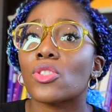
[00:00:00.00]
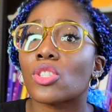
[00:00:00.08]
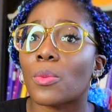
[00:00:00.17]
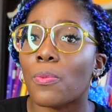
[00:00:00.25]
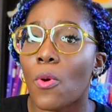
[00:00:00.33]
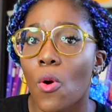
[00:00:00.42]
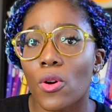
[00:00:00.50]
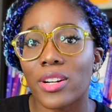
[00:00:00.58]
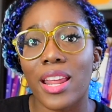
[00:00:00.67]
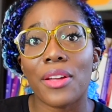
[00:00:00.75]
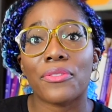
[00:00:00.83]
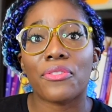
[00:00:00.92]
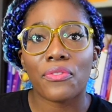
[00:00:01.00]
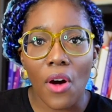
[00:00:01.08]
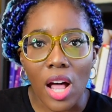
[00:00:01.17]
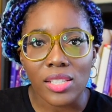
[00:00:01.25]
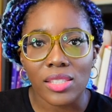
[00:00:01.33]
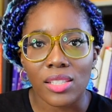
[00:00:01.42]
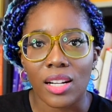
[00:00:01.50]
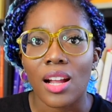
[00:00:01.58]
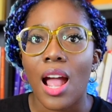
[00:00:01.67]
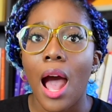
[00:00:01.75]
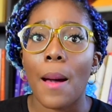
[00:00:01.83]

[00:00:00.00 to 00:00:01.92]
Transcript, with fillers: support and foster